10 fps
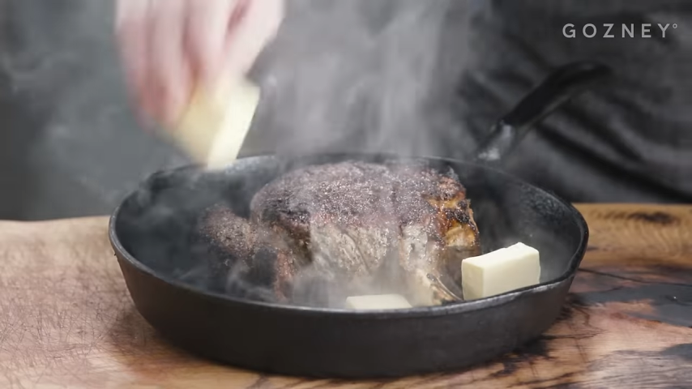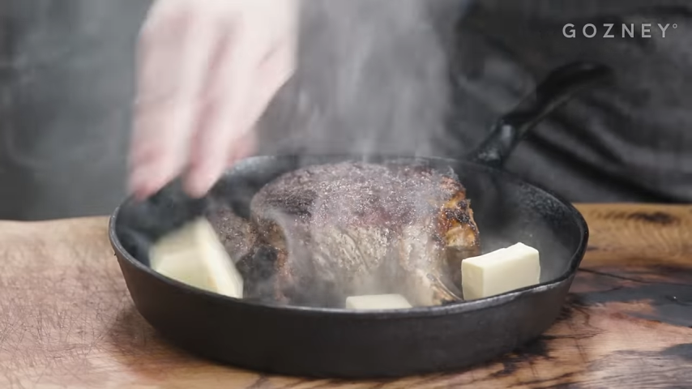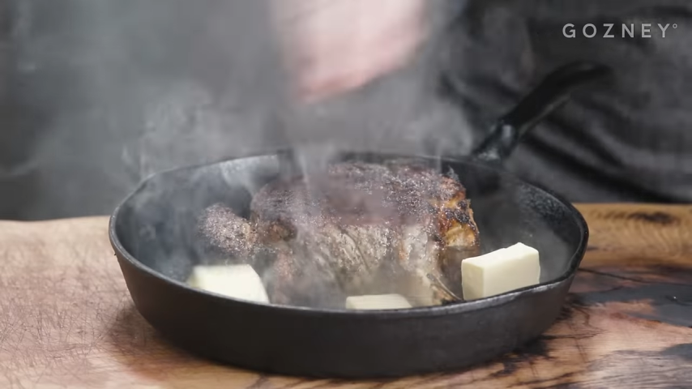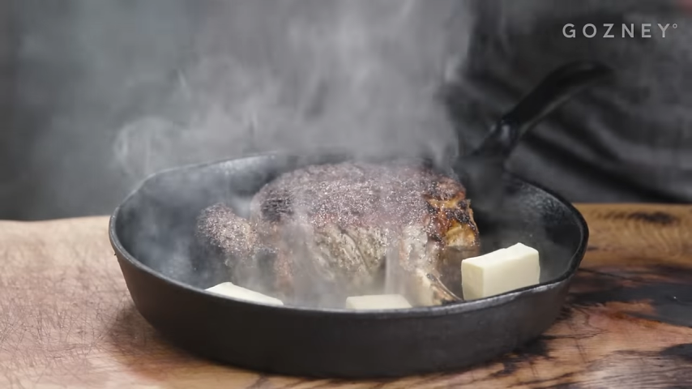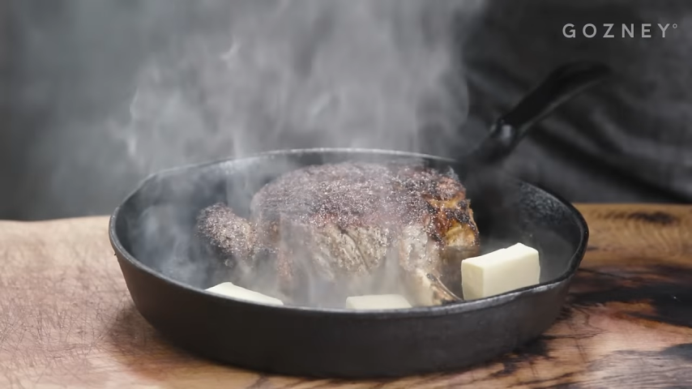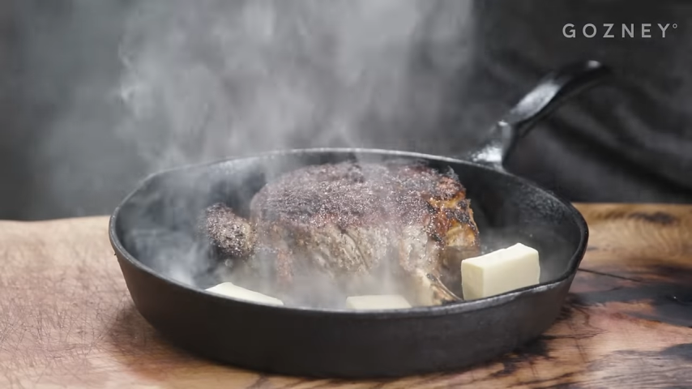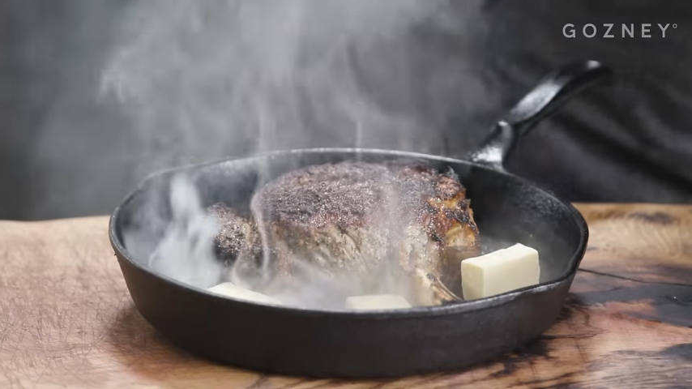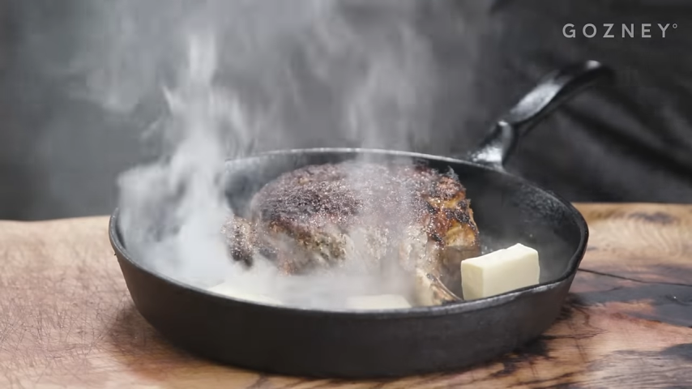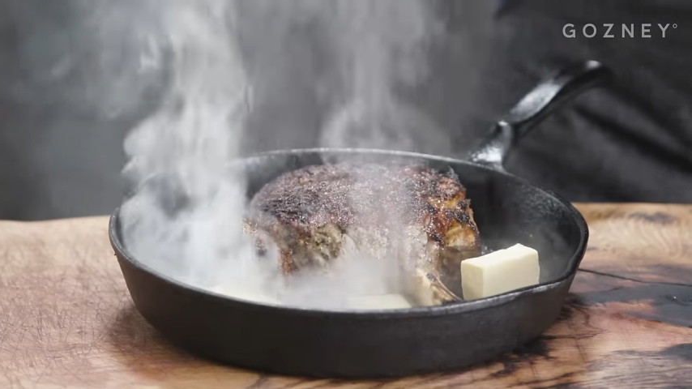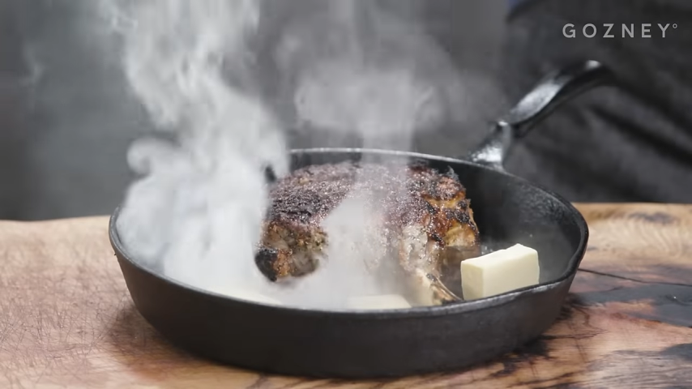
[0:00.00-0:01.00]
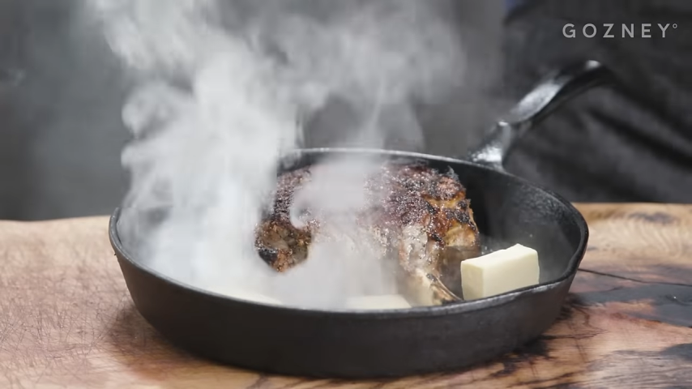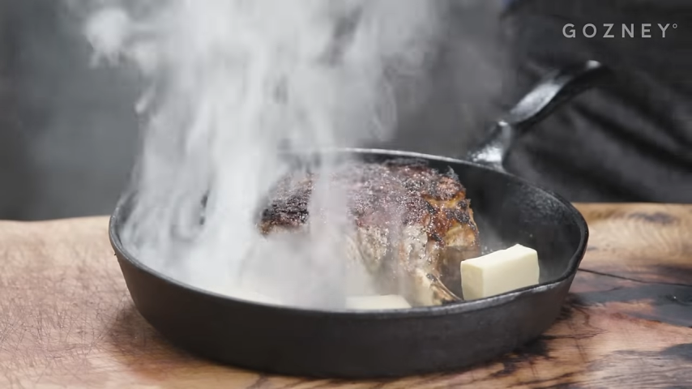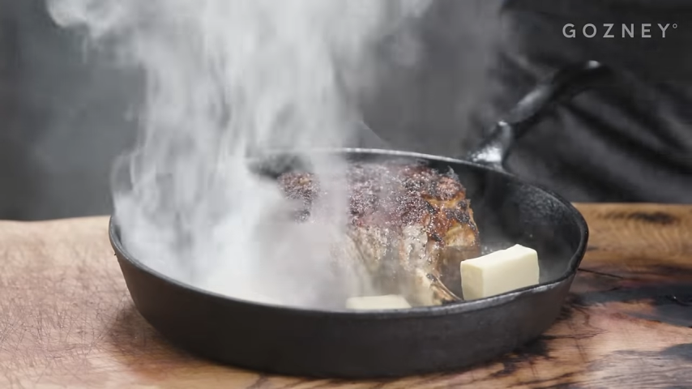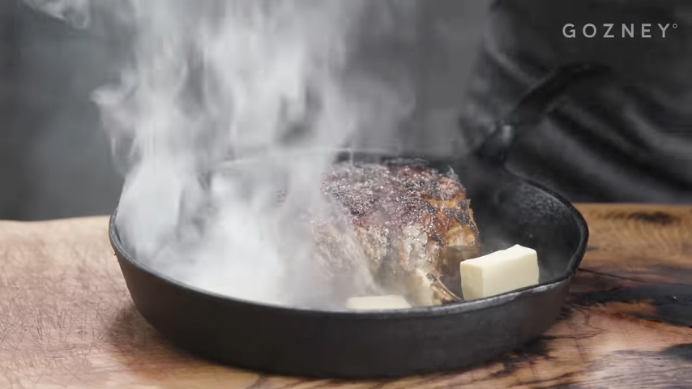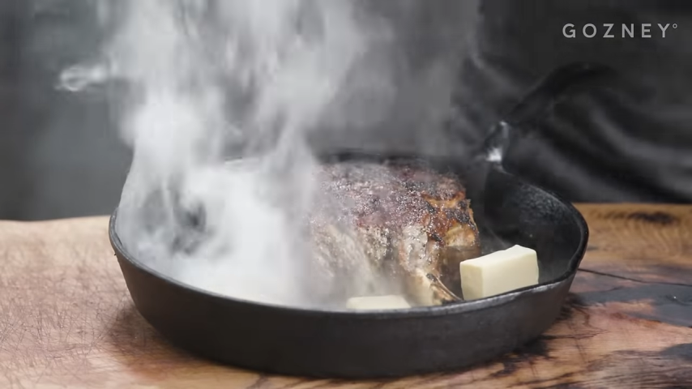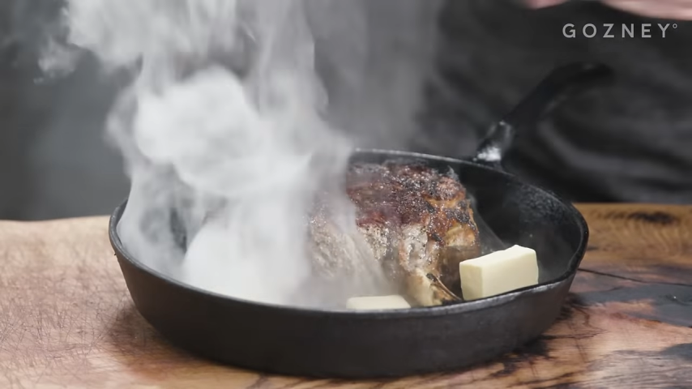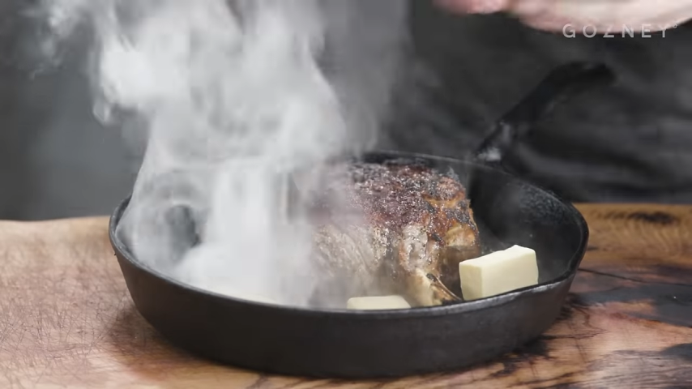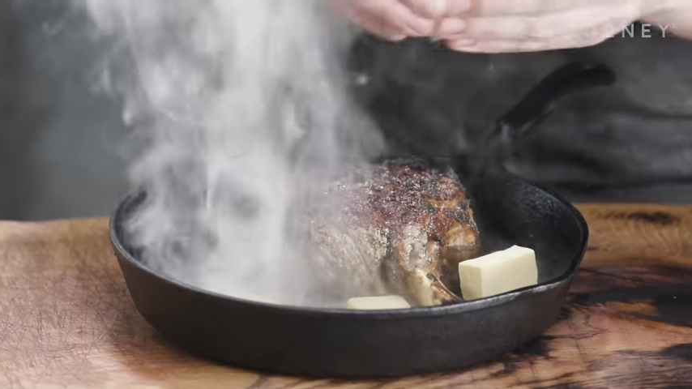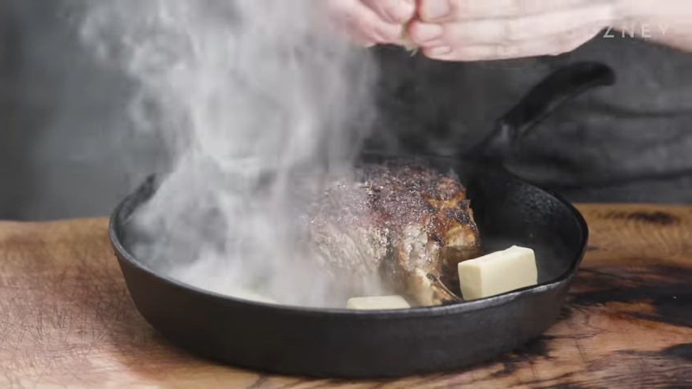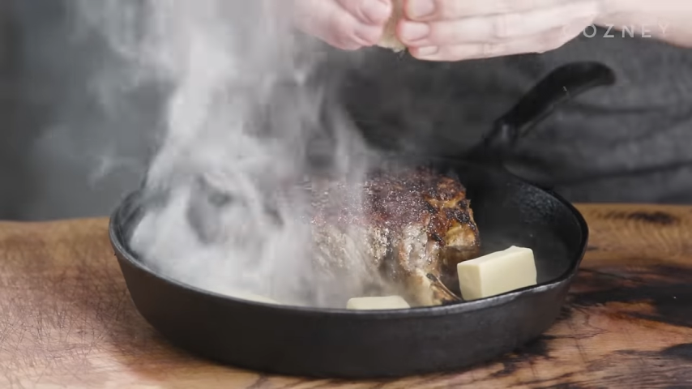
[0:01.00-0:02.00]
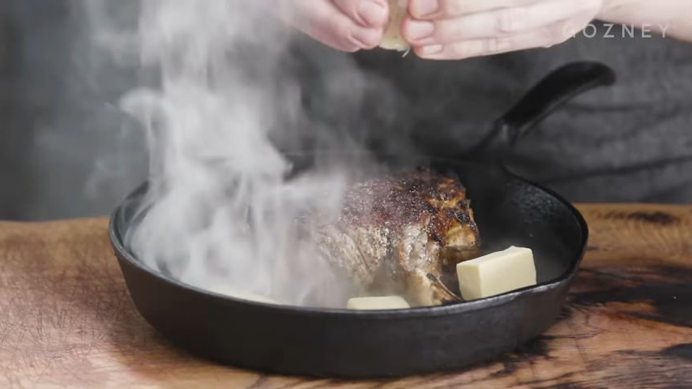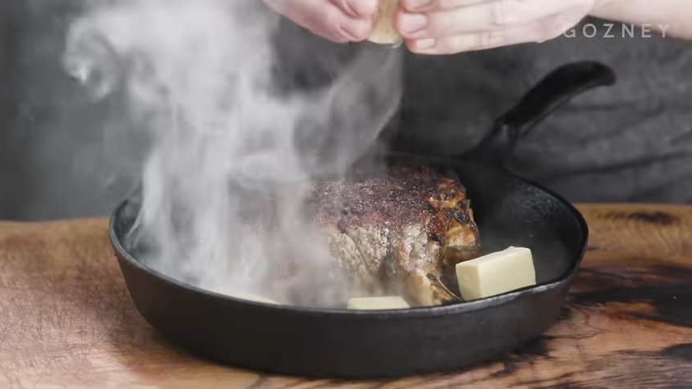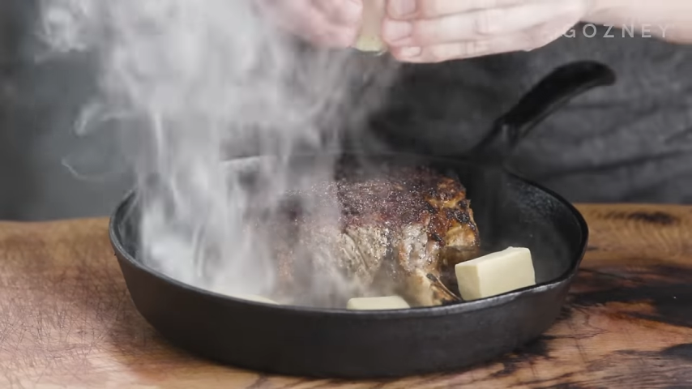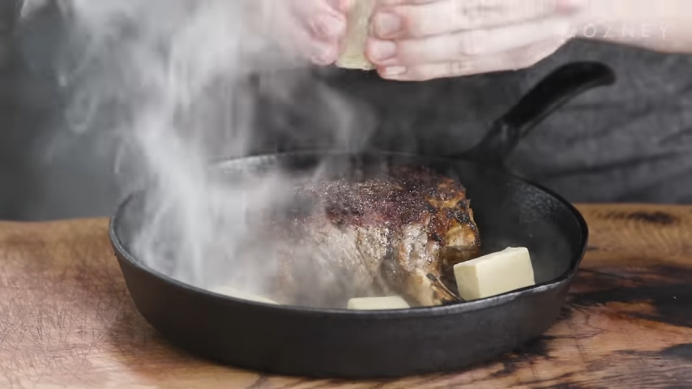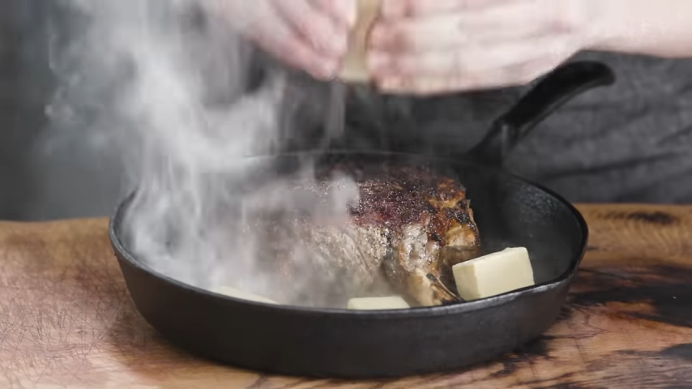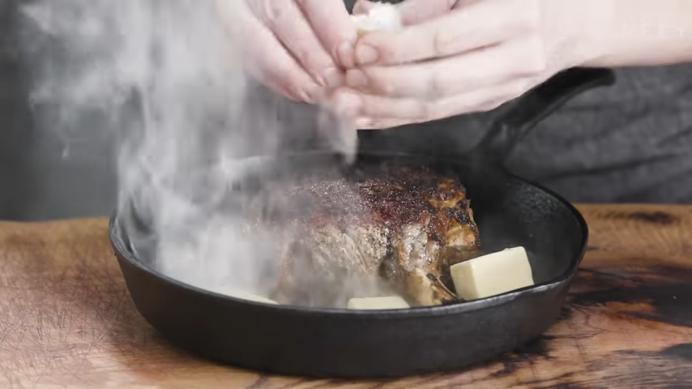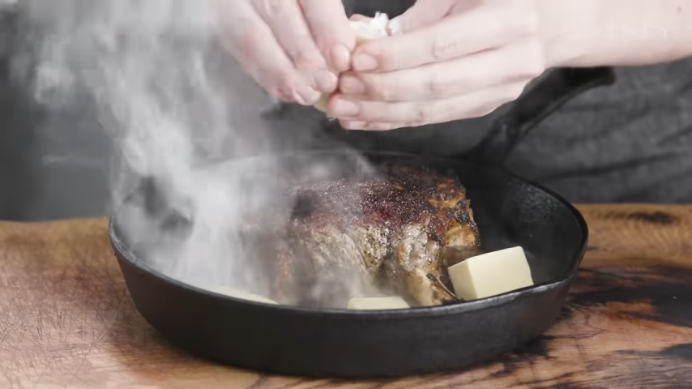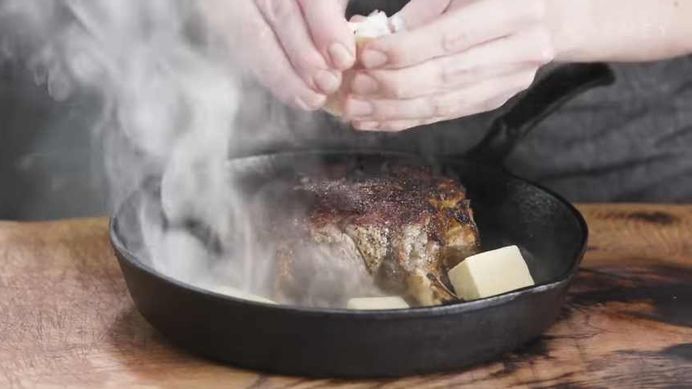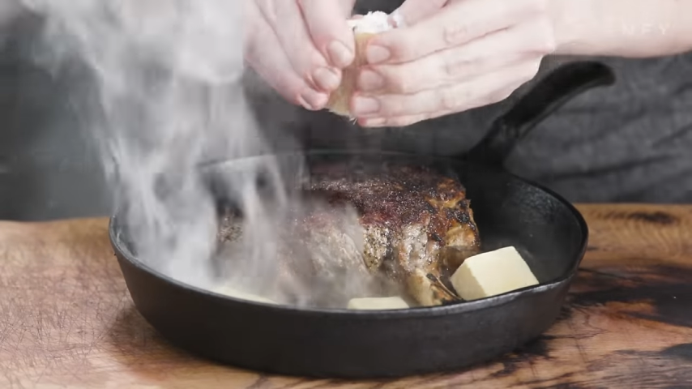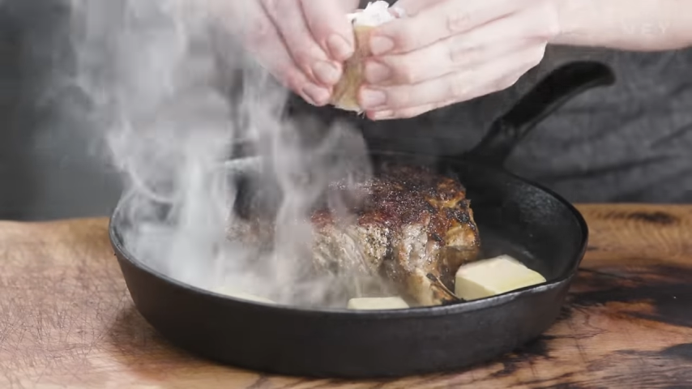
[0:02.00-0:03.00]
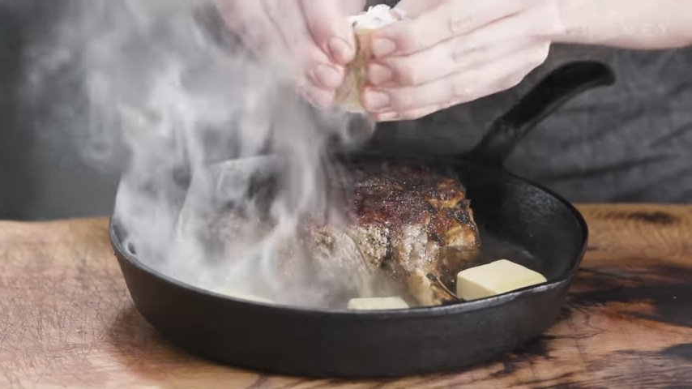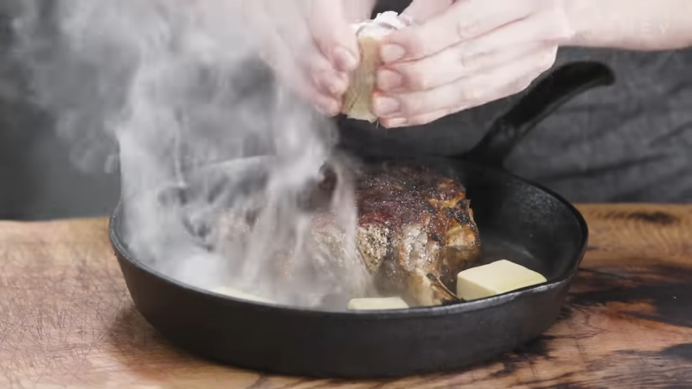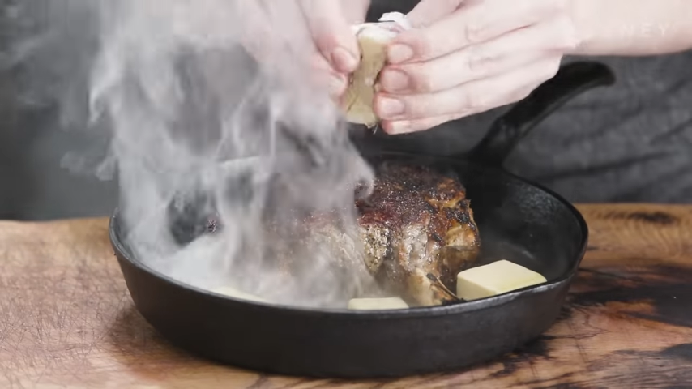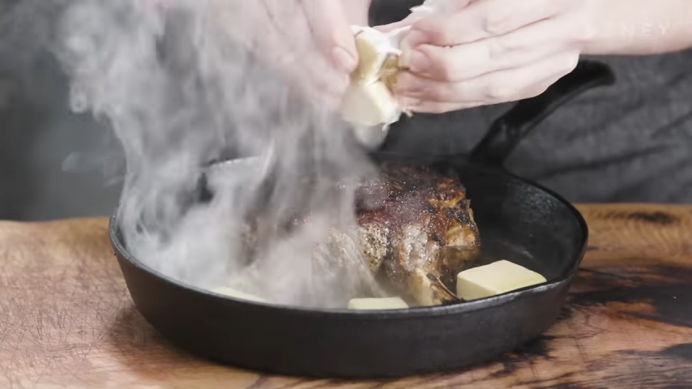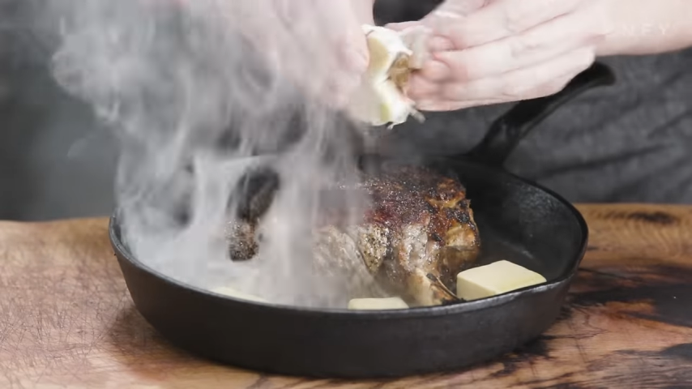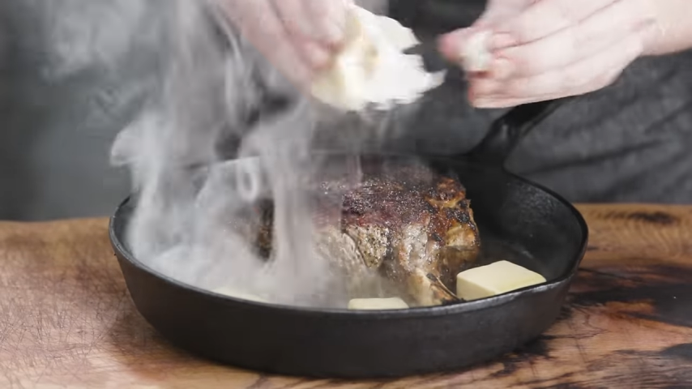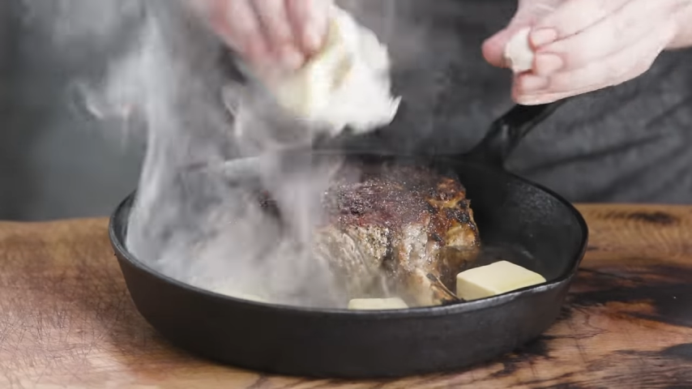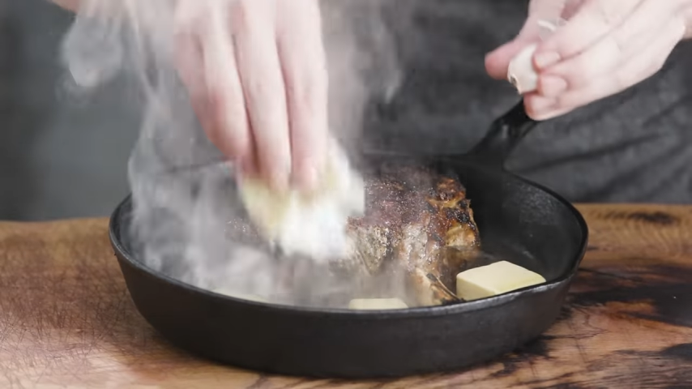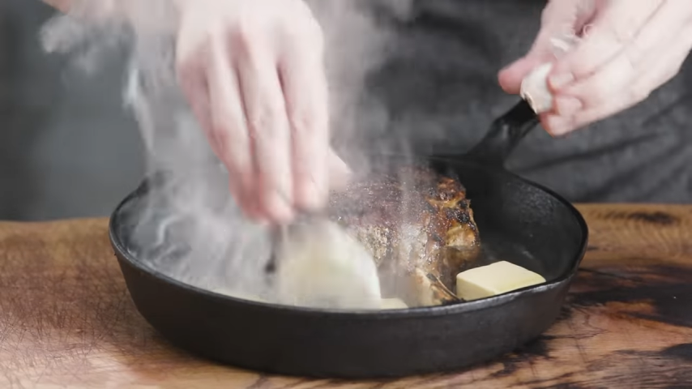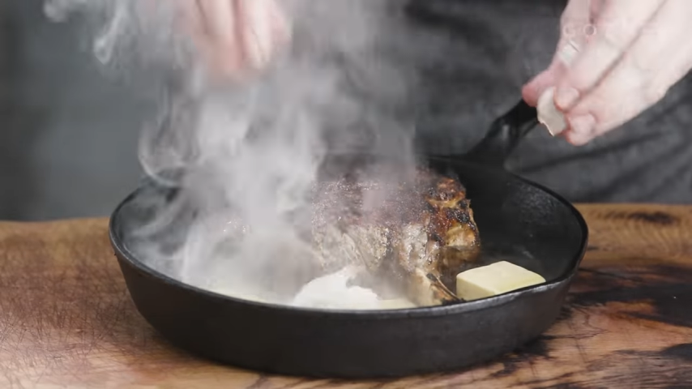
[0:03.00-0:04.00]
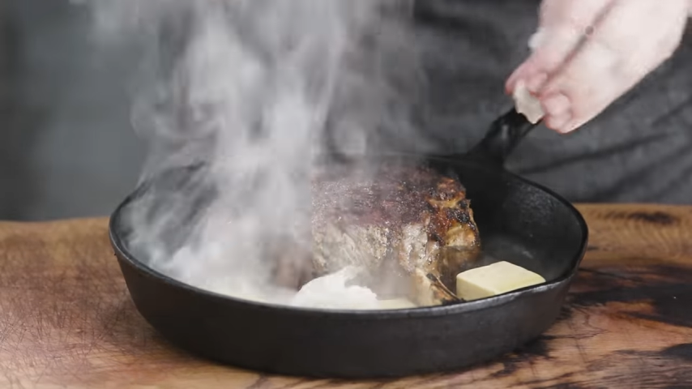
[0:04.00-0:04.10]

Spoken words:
Nobody's mouth can be seen.